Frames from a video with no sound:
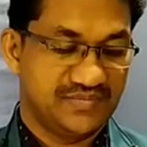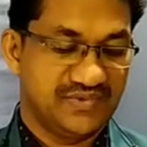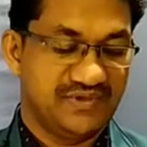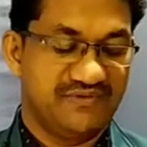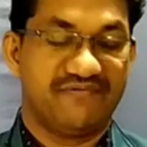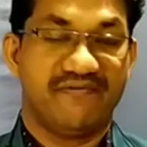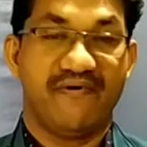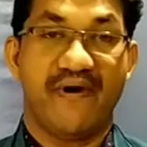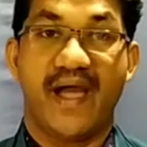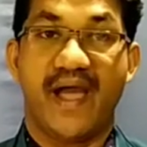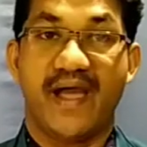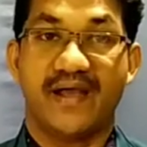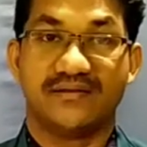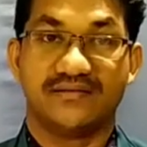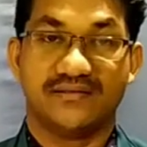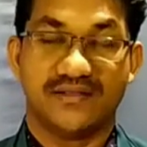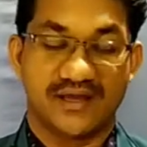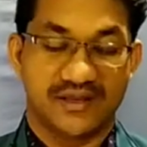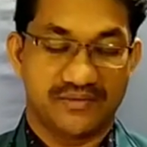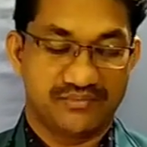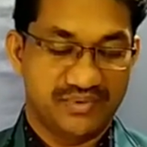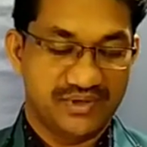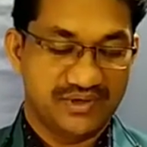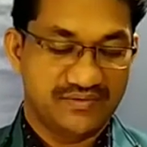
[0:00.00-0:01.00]
The fact
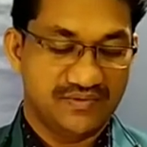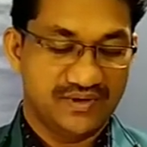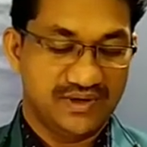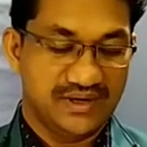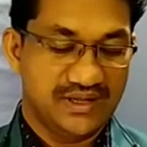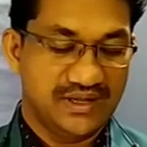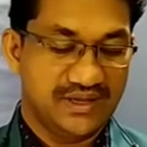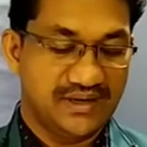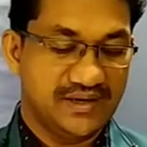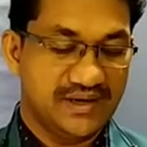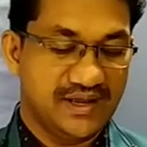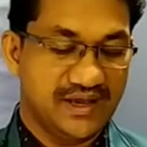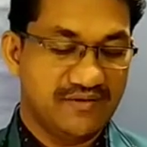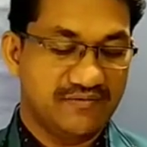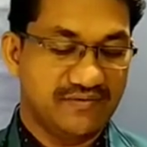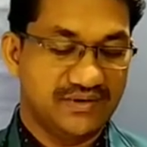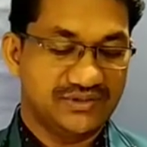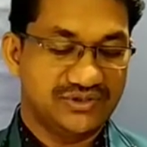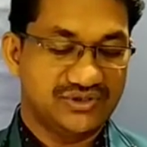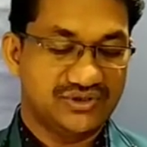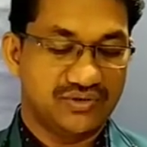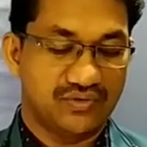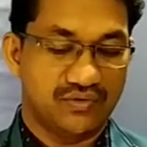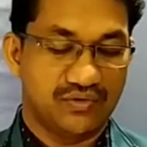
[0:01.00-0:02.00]
that Beverly
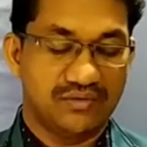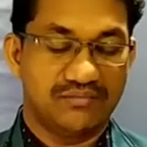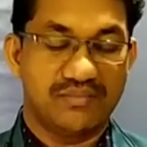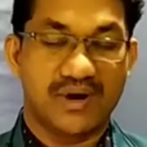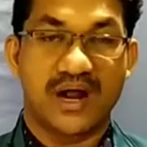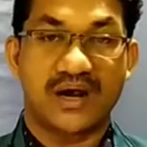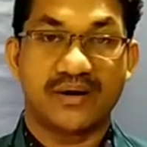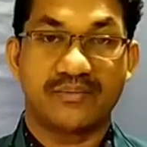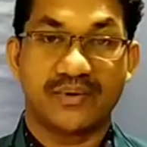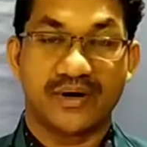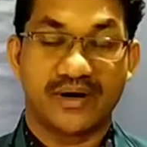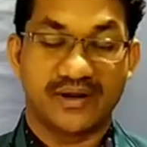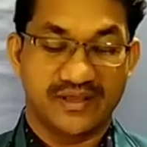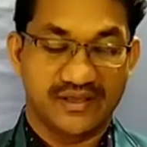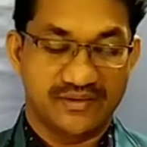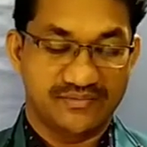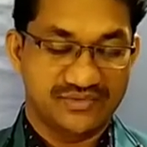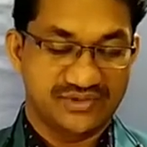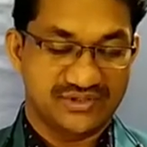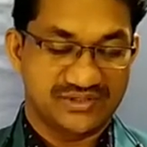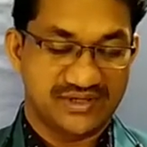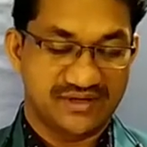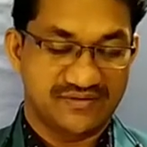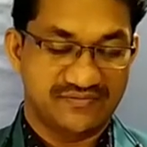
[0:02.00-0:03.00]
never told Barbara
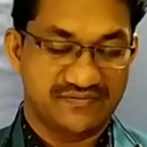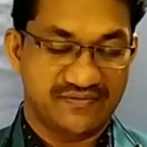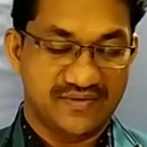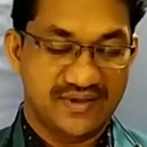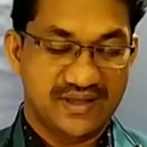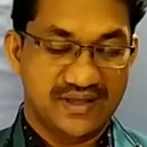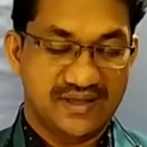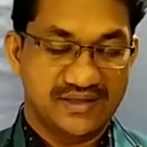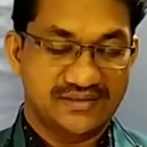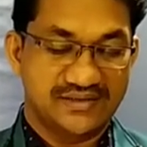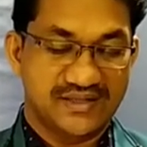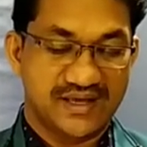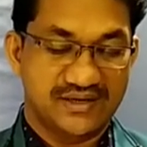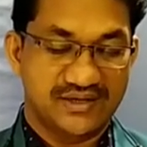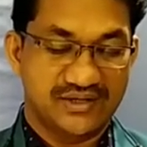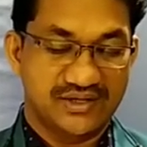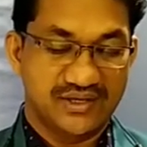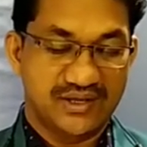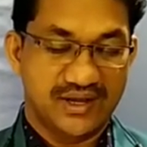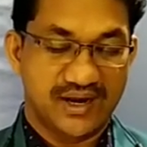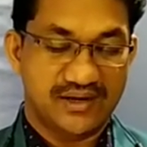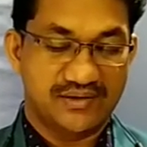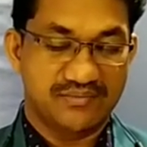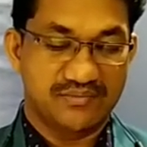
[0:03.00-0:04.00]
himself that
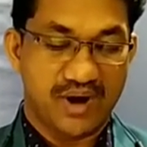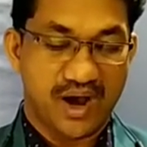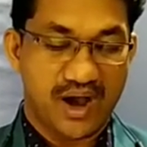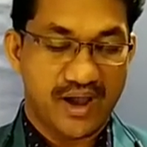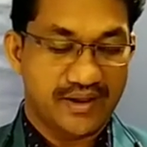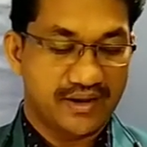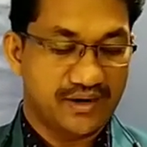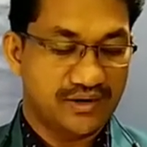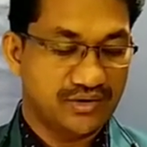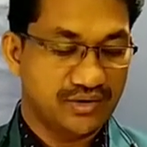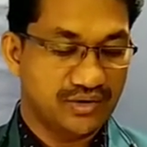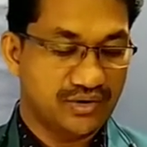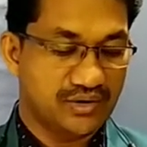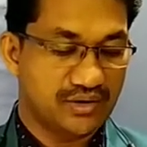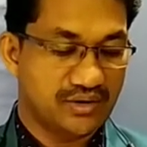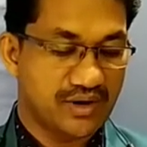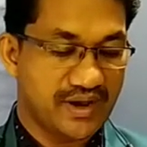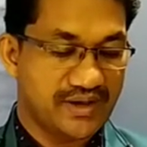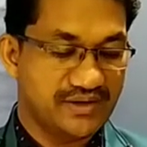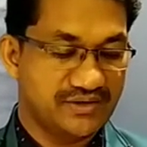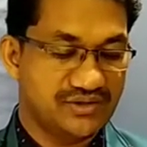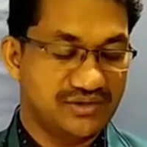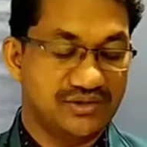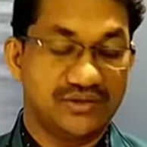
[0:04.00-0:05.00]
he admired her
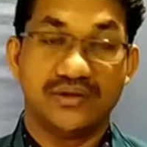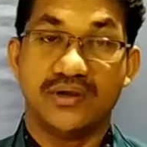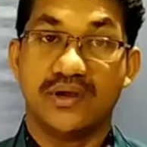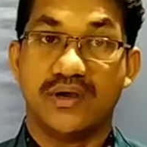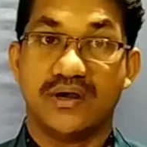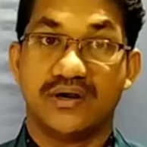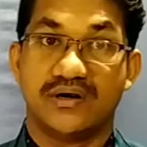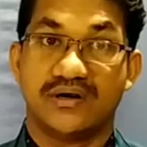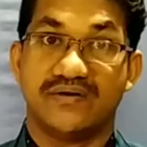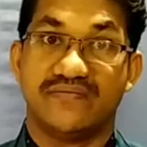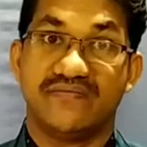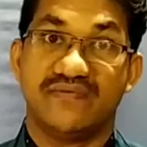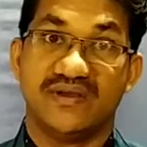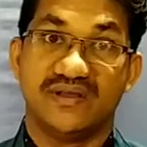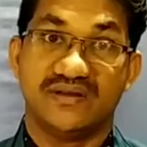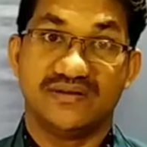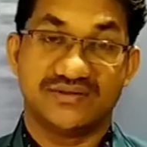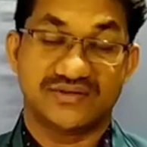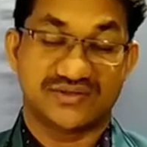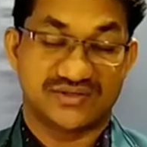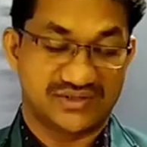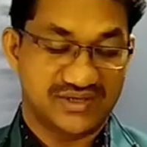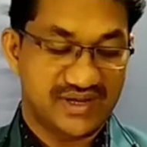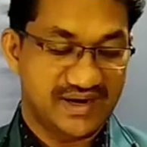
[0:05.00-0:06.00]
writing
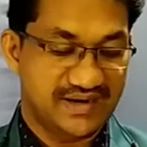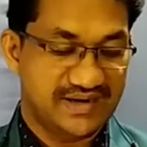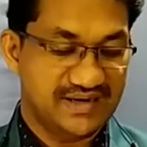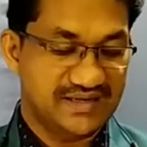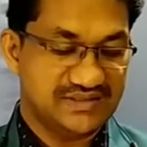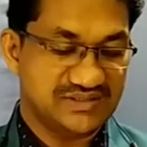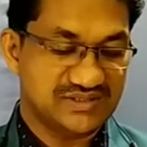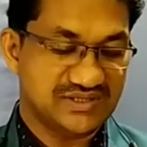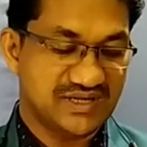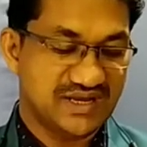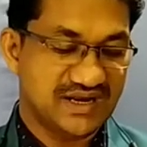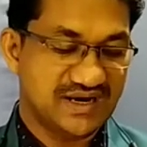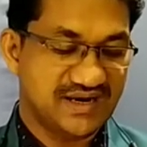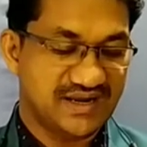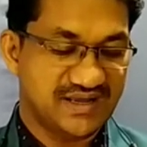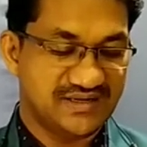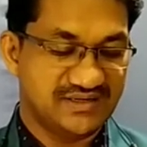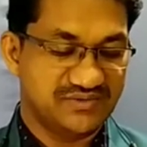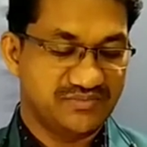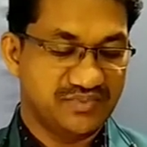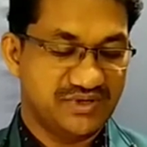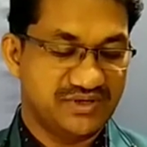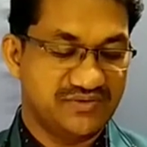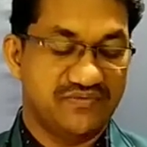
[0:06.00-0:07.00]
reveals a
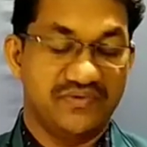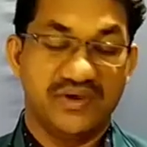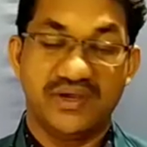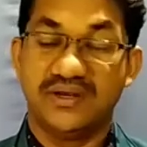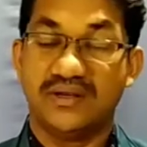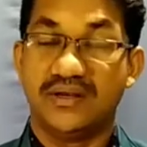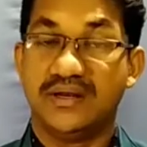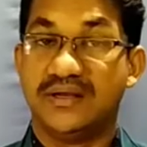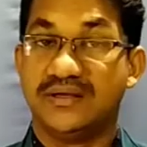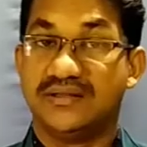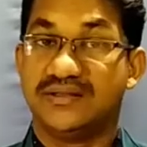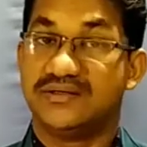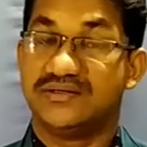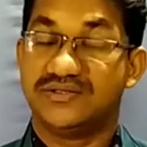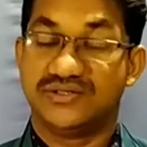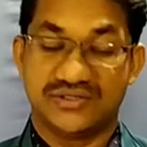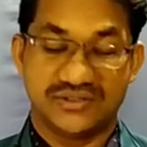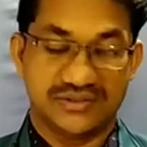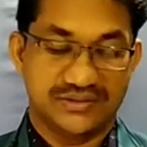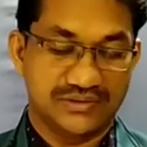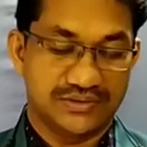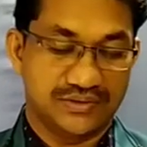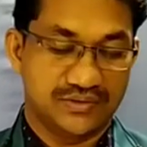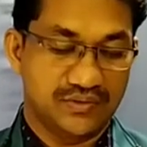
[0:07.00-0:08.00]
disconnect between the
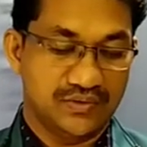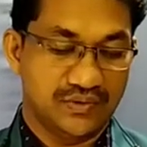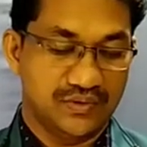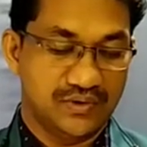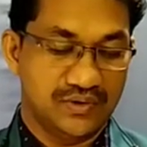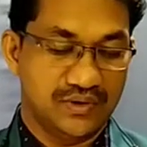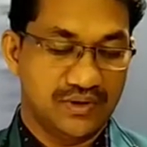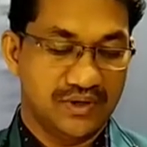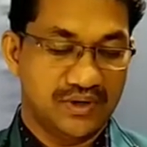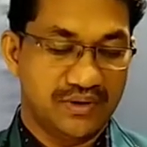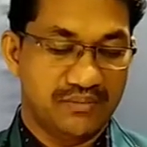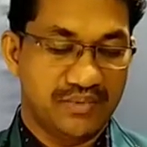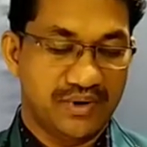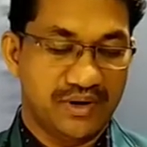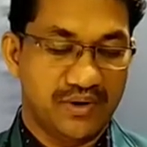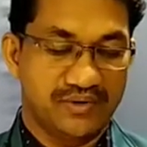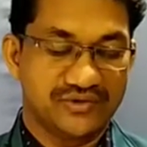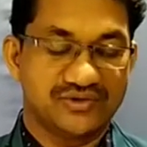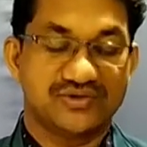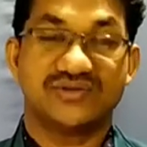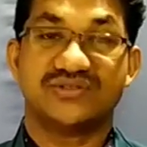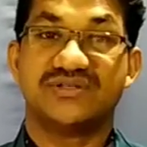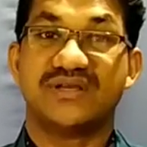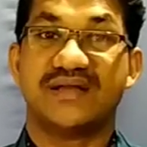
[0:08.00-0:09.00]
two, but
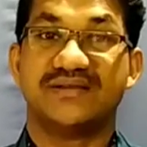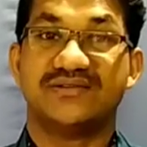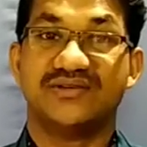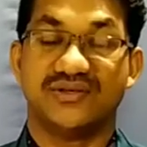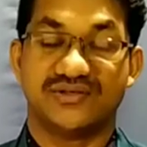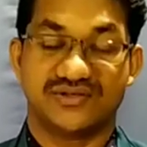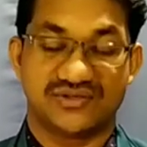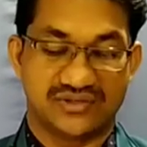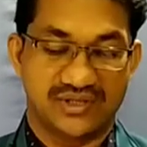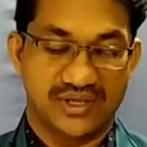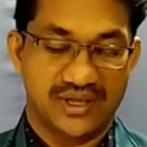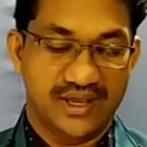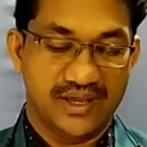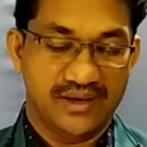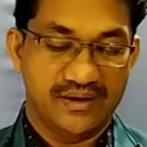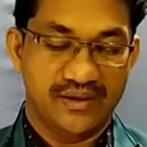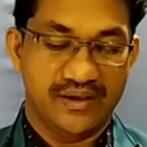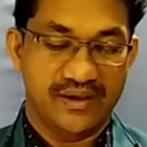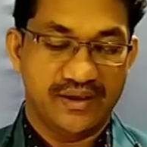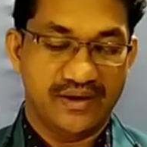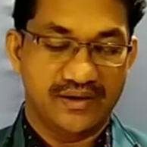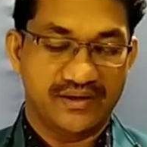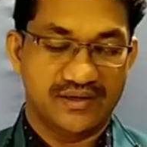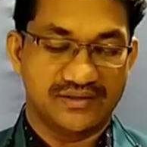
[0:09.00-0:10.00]
also suggests the
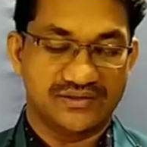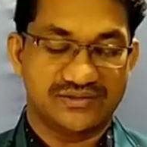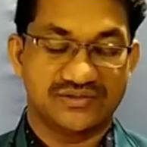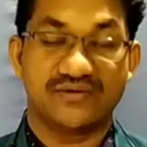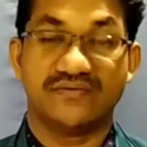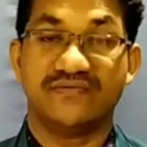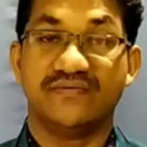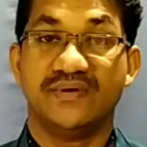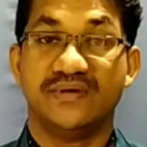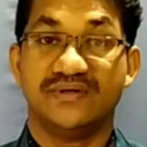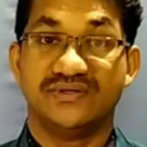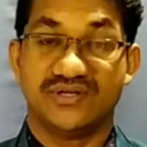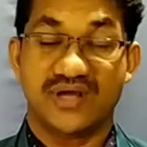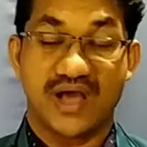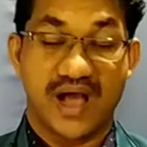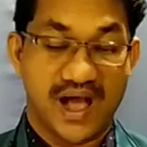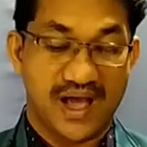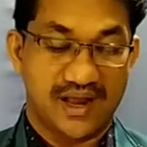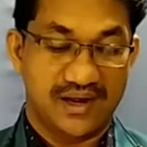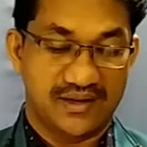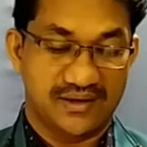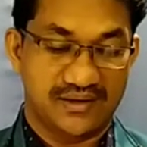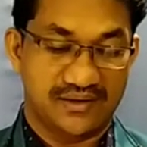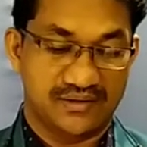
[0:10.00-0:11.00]
inheritance of
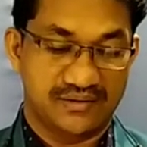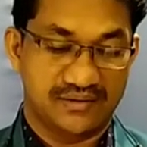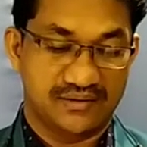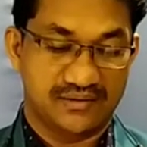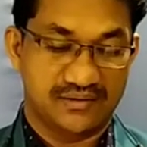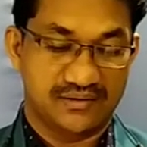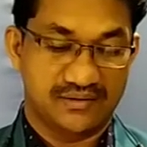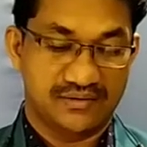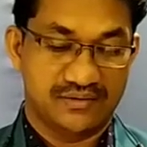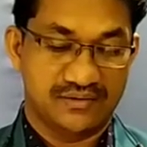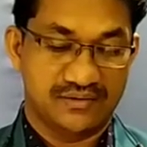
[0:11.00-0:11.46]
talent,